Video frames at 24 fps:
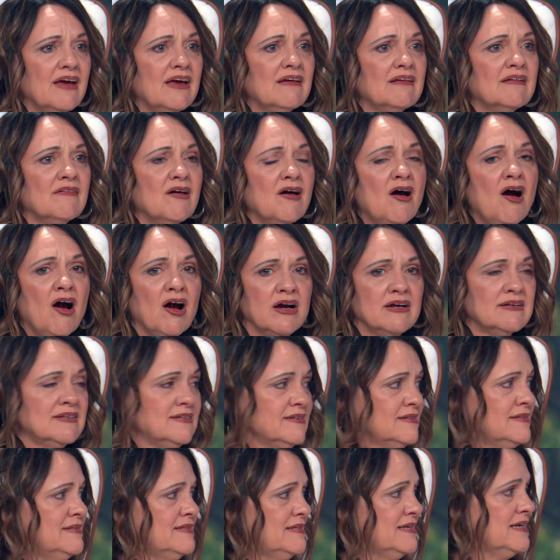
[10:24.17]
and a heart
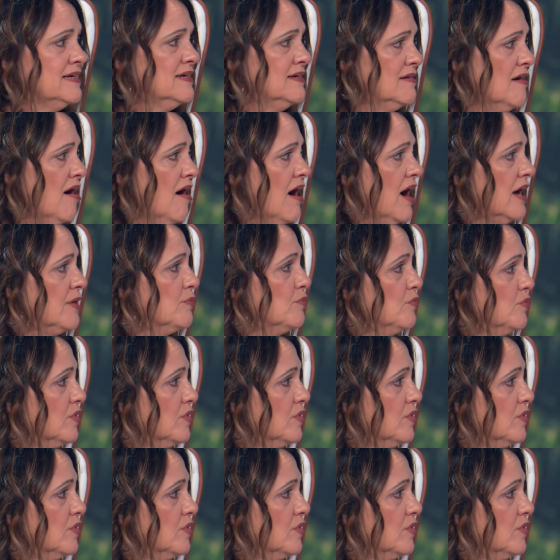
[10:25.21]
to see God